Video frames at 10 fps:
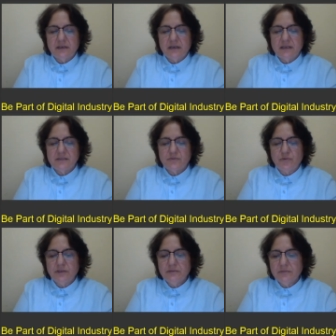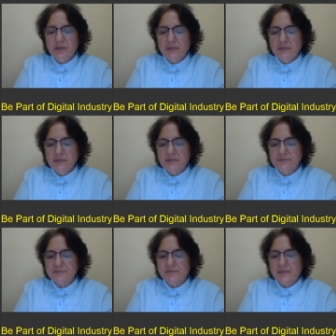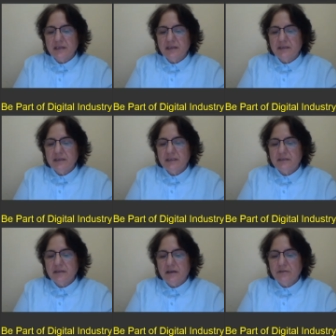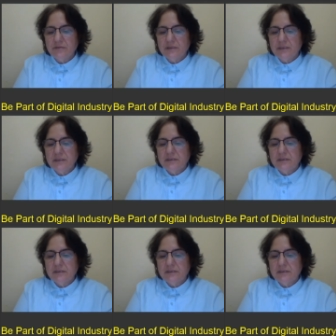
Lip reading: as 1 bar, and at the outlet